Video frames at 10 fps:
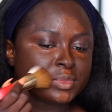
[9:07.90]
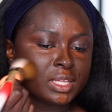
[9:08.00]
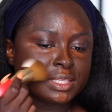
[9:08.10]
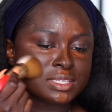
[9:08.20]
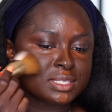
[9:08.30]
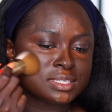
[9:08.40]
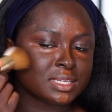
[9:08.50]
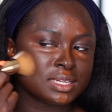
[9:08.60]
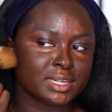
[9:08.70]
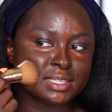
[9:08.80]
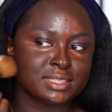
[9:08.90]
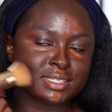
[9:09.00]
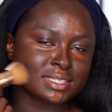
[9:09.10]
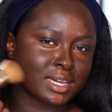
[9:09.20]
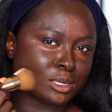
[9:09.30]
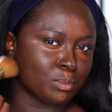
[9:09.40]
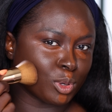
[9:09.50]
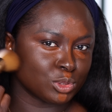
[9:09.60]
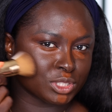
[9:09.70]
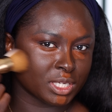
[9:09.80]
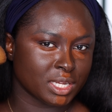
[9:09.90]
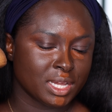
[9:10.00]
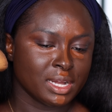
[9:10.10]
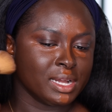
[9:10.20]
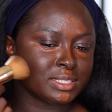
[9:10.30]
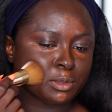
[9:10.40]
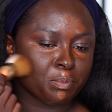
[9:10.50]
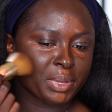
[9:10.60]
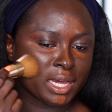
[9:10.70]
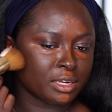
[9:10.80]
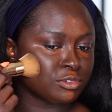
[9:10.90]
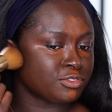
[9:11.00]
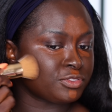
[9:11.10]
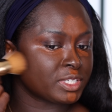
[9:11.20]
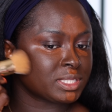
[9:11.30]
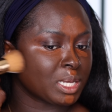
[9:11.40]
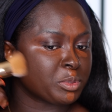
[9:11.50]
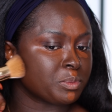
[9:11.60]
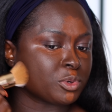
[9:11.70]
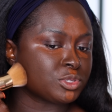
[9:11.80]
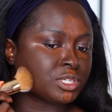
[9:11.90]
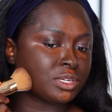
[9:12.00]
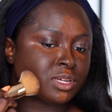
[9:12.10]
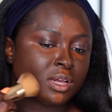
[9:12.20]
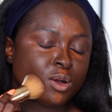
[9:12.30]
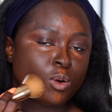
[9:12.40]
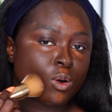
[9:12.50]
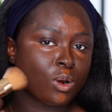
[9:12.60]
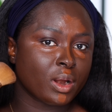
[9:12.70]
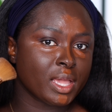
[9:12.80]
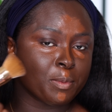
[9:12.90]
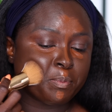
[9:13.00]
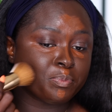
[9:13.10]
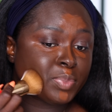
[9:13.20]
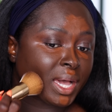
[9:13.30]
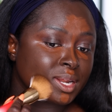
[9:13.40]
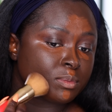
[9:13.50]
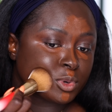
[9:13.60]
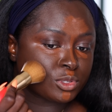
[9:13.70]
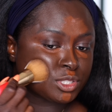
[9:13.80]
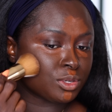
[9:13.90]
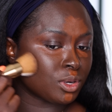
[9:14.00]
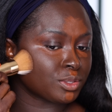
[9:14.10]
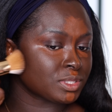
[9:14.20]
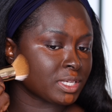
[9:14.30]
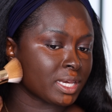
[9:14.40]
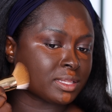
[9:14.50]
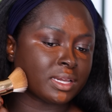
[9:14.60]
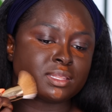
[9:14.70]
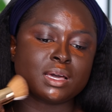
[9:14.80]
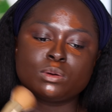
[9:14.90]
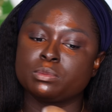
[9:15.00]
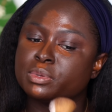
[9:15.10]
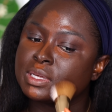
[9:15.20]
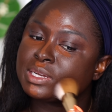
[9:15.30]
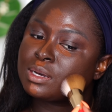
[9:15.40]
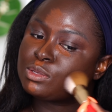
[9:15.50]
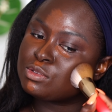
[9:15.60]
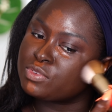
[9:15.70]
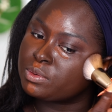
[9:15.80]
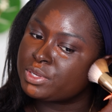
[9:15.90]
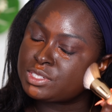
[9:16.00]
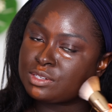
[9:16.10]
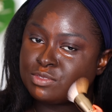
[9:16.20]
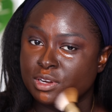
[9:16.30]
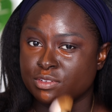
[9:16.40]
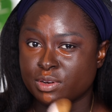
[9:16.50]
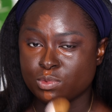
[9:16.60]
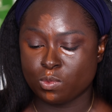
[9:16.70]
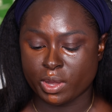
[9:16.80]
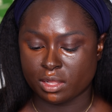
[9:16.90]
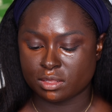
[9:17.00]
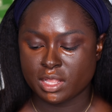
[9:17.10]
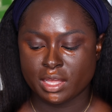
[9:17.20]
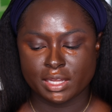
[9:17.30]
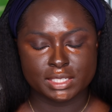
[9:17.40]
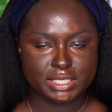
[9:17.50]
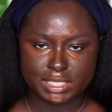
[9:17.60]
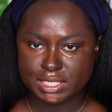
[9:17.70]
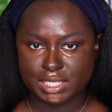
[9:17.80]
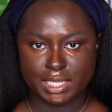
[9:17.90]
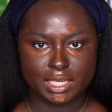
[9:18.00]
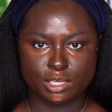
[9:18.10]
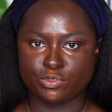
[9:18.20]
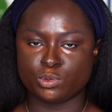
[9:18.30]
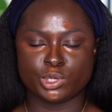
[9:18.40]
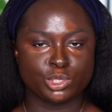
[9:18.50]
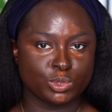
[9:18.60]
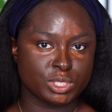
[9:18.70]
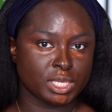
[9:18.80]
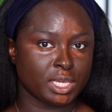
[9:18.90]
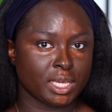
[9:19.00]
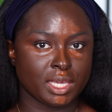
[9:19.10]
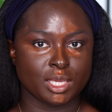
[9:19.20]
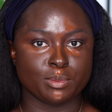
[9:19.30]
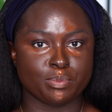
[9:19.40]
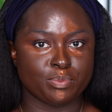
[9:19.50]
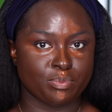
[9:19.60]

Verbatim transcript: like this, like this kind of motion. It's a pat and flick type of motion, or a patting motion altogether, and that would blend out your foundation very, very well. Just like if you were using a